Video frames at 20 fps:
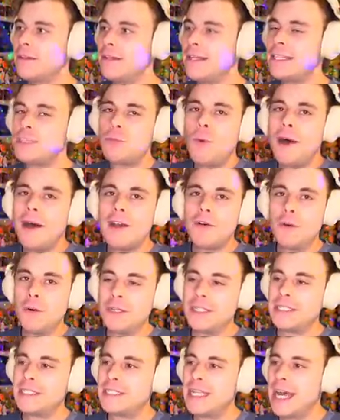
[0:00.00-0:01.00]
is what I
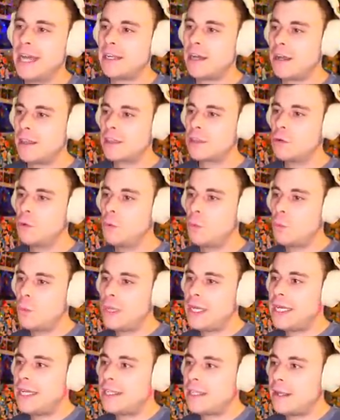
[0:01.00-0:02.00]
already said. I thought
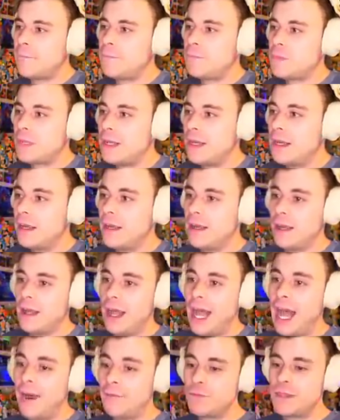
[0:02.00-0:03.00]
we'd
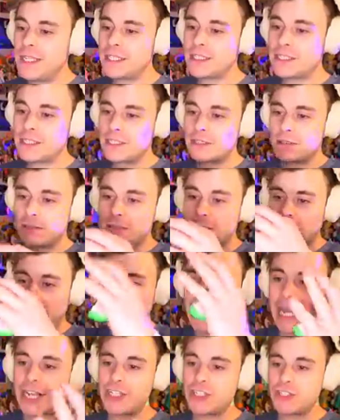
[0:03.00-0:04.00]
have this
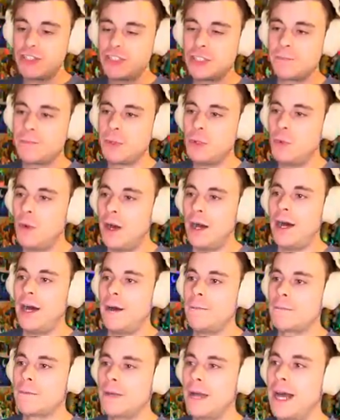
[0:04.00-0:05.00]
collection to boot
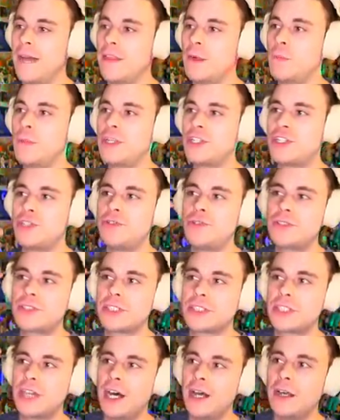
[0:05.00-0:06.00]
up and then we choose
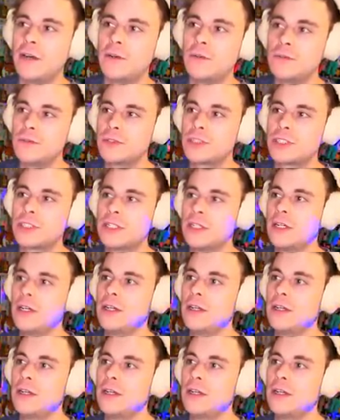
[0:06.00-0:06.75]
the titles